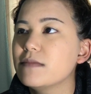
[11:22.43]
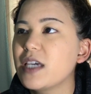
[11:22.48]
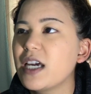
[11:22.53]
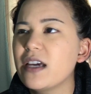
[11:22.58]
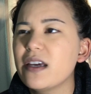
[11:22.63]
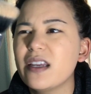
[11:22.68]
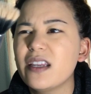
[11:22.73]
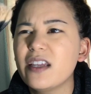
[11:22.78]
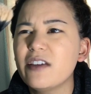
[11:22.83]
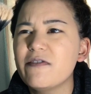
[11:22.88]

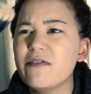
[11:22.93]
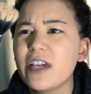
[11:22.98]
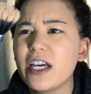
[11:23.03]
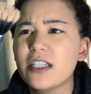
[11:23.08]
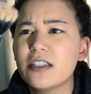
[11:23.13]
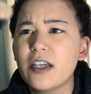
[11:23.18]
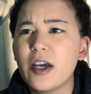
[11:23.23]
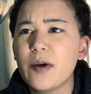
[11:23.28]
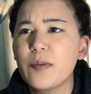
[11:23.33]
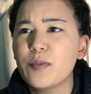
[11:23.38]
Yeah, any
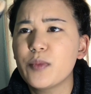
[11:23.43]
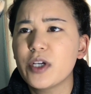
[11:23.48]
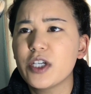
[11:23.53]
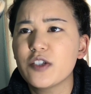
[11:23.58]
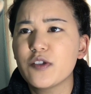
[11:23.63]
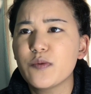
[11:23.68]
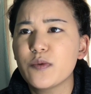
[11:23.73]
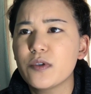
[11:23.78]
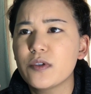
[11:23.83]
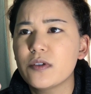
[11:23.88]
flat top
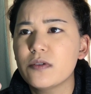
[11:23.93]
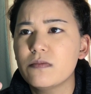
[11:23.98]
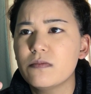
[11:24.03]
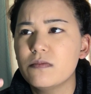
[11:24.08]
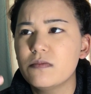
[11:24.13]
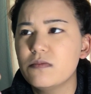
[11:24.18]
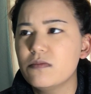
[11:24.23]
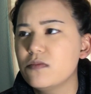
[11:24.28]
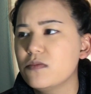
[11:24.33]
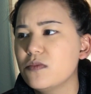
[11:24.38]
brush will,
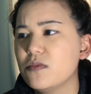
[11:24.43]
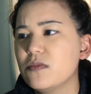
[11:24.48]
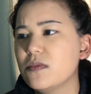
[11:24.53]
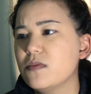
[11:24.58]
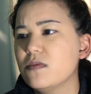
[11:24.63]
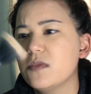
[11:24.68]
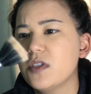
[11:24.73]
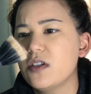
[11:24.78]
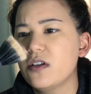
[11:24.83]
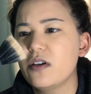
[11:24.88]

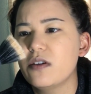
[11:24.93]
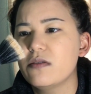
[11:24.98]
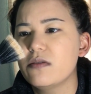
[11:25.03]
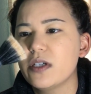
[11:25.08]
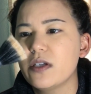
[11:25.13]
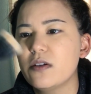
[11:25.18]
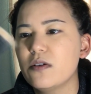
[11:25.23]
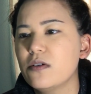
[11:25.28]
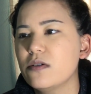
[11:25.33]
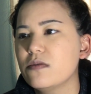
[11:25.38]
you
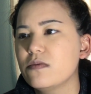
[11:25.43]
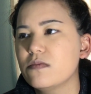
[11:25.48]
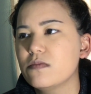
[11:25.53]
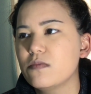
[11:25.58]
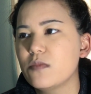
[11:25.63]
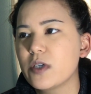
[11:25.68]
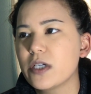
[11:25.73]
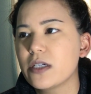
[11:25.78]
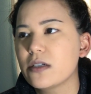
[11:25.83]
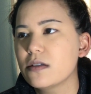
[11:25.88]
know, it'll
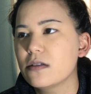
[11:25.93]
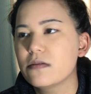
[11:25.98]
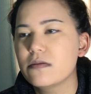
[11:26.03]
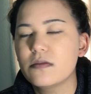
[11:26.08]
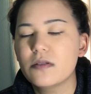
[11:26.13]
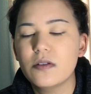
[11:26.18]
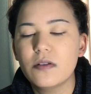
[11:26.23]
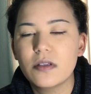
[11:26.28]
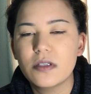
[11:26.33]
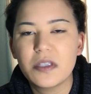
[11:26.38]
work,
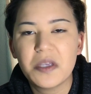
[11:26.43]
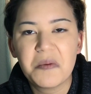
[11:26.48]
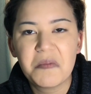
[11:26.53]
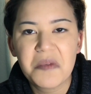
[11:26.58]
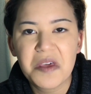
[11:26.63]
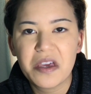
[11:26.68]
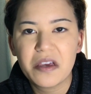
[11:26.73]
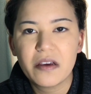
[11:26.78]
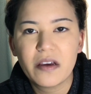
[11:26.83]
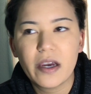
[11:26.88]
do the same
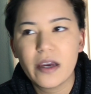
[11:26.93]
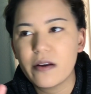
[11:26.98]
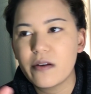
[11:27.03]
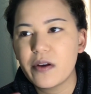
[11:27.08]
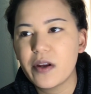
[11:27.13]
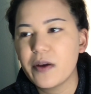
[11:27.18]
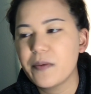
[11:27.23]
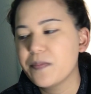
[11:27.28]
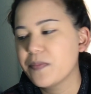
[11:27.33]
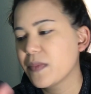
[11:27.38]
thing. I
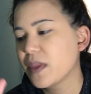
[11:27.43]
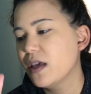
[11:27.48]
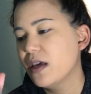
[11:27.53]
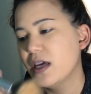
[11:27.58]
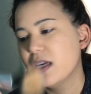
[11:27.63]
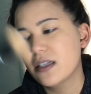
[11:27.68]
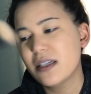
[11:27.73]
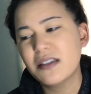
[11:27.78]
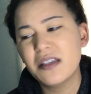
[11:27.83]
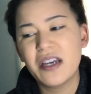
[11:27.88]
don't know.
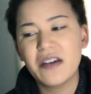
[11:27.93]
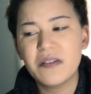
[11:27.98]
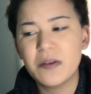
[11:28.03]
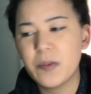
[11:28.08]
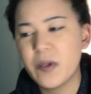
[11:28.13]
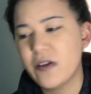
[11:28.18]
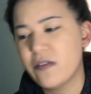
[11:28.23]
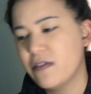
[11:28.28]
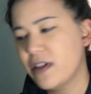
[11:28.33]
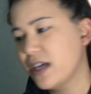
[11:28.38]
It doesn't have to
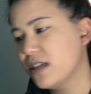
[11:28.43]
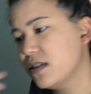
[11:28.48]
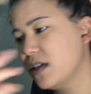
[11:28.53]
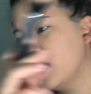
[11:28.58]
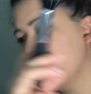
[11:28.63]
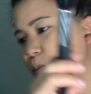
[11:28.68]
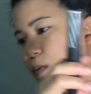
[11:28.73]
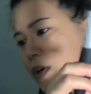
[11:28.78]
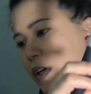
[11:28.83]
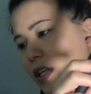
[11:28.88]
be a flat
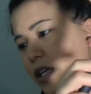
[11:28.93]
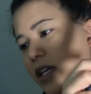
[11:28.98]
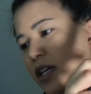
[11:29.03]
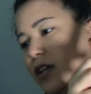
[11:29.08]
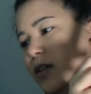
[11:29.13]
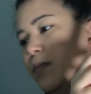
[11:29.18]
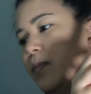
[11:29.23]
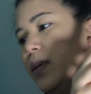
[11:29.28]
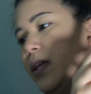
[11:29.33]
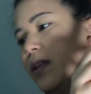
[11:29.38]
top one. It
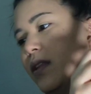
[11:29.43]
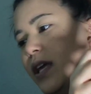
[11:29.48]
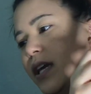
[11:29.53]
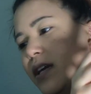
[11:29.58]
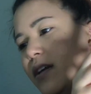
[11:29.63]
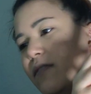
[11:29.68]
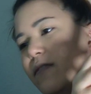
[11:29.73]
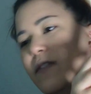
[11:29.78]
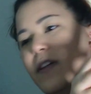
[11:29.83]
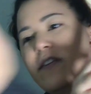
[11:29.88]
could be
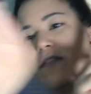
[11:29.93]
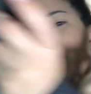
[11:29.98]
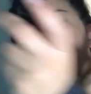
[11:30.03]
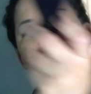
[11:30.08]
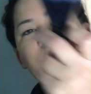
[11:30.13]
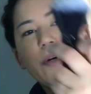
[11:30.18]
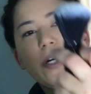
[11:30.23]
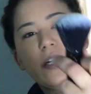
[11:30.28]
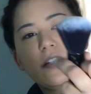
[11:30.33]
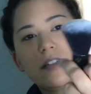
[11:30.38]
like a fluffy
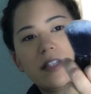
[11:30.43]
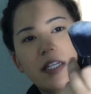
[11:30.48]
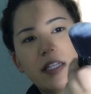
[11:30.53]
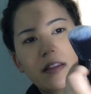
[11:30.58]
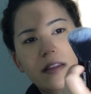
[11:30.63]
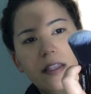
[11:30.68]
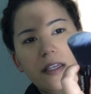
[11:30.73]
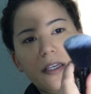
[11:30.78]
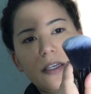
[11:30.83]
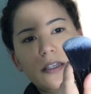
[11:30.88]
brush
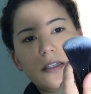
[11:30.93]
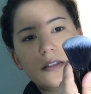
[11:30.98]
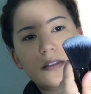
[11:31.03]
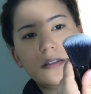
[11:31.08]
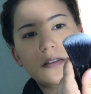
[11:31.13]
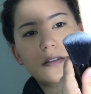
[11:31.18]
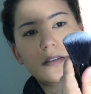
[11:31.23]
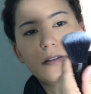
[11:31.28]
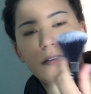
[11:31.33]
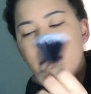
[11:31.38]
like this,
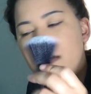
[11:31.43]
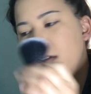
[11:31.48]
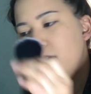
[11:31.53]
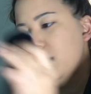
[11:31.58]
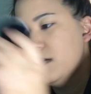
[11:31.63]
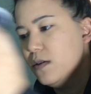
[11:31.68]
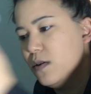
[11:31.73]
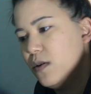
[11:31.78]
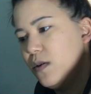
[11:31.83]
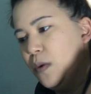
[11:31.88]

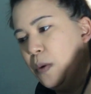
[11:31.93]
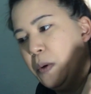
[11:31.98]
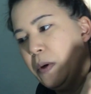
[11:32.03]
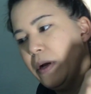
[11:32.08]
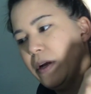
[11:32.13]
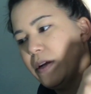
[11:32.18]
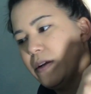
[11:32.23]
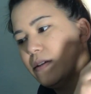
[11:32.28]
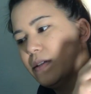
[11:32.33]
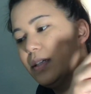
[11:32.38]
or,
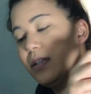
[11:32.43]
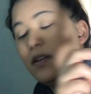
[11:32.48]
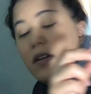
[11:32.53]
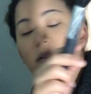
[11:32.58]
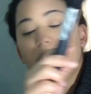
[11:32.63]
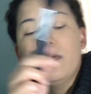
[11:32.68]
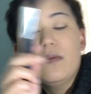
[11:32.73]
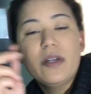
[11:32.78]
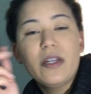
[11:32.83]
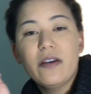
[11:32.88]
you
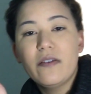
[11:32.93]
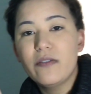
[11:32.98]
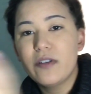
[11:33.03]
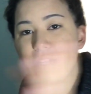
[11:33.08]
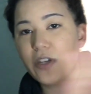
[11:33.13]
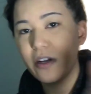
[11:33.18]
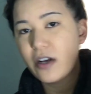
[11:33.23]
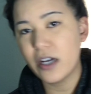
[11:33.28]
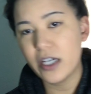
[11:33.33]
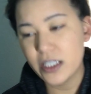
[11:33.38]
know, whatever
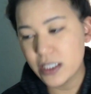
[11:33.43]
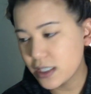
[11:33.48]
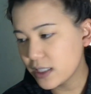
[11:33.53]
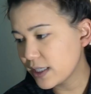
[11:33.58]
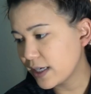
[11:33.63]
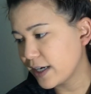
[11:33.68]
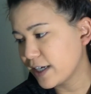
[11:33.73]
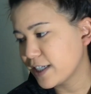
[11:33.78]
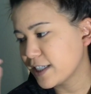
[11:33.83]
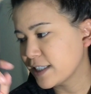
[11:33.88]
your heart
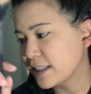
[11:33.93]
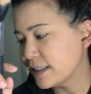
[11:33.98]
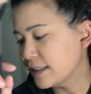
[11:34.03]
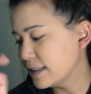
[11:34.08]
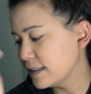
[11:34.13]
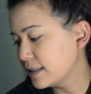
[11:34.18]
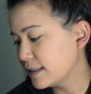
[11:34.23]
desires.